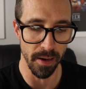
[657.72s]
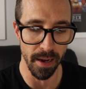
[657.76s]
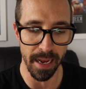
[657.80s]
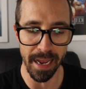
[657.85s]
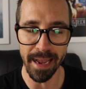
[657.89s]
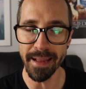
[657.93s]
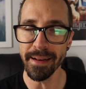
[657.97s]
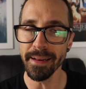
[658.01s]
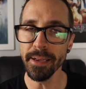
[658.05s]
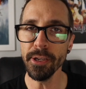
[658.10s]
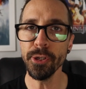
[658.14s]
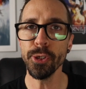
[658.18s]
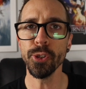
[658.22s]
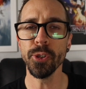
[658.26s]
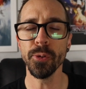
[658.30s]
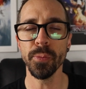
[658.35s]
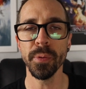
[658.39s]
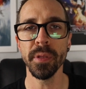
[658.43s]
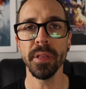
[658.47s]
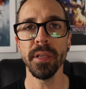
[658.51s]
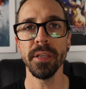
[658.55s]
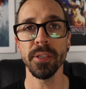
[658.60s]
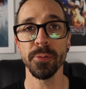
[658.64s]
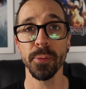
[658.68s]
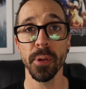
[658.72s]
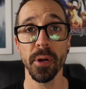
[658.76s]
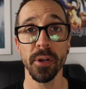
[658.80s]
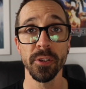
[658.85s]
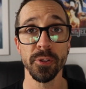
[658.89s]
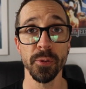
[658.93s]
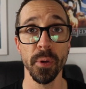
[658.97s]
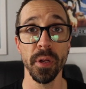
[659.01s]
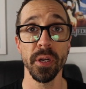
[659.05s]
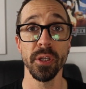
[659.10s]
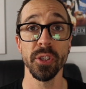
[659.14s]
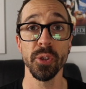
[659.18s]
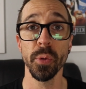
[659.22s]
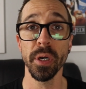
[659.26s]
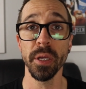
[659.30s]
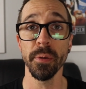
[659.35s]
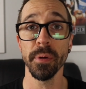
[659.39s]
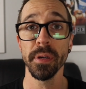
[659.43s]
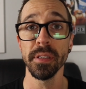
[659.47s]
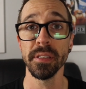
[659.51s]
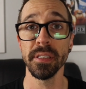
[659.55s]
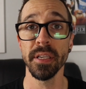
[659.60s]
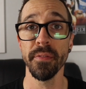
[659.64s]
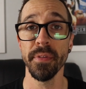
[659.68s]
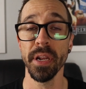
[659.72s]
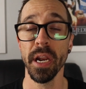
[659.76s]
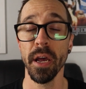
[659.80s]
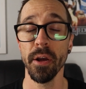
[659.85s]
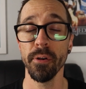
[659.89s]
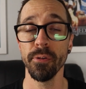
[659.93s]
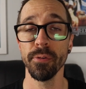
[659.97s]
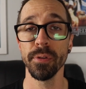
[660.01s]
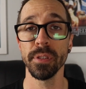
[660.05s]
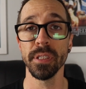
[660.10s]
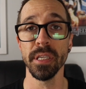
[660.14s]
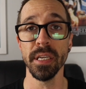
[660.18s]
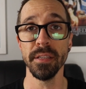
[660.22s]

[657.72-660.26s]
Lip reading: I had issues with this when I was running 21700s.